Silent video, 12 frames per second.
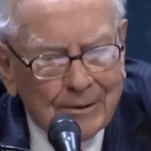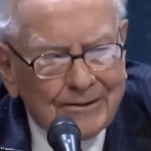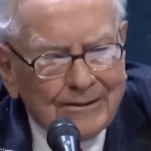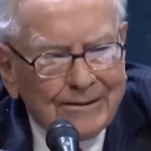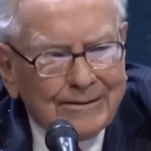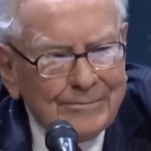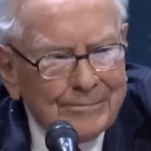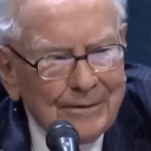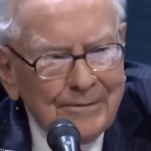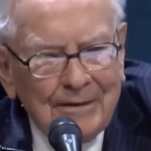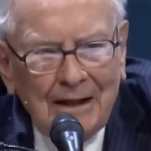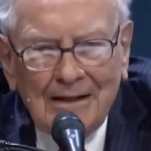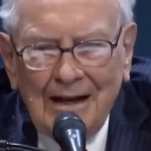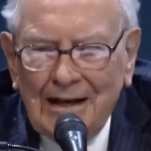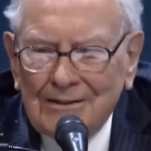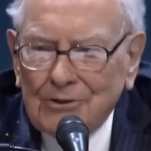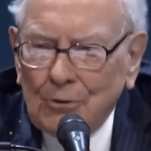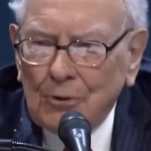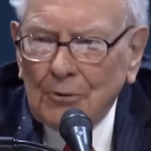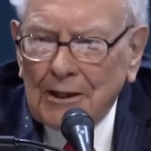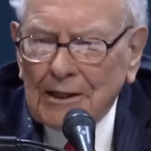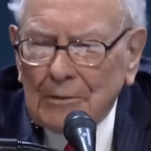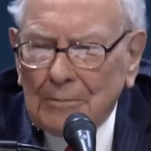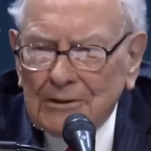So let's start with the first big
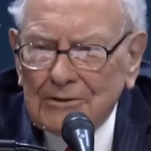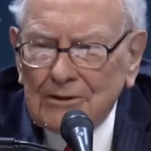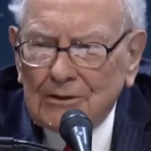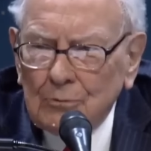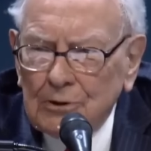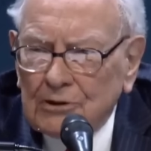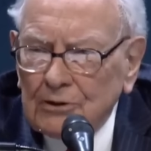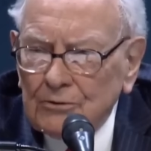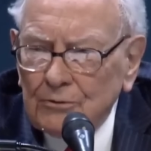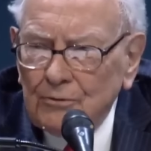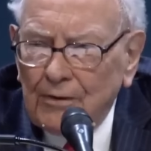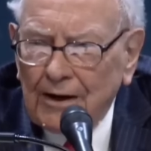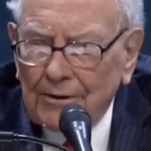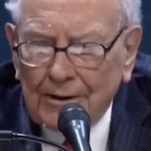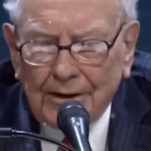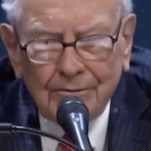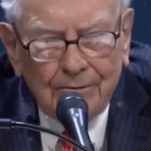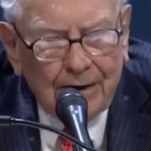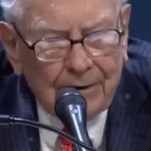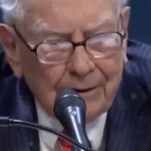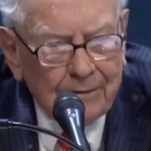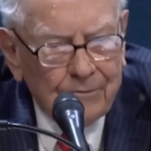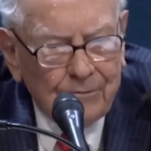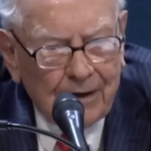question. Why is Berkshire
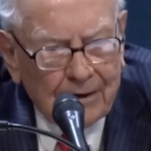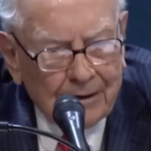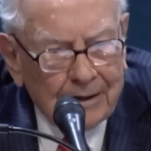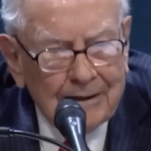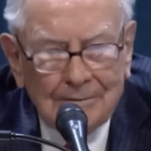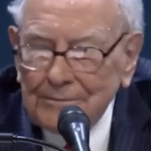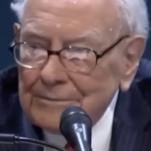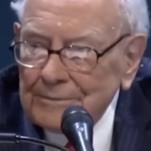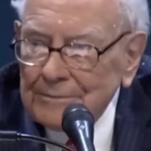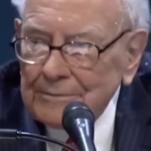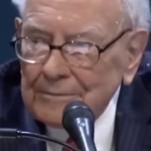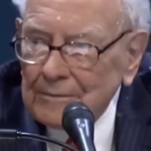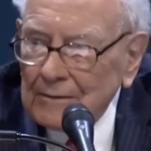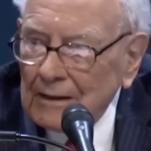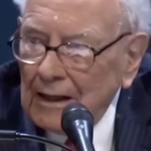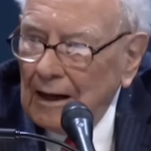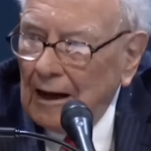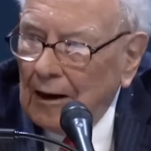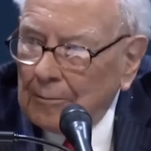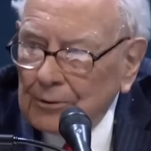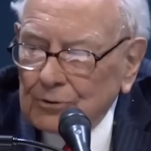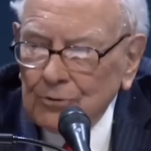Hathaway sitting on this mountain of cash, over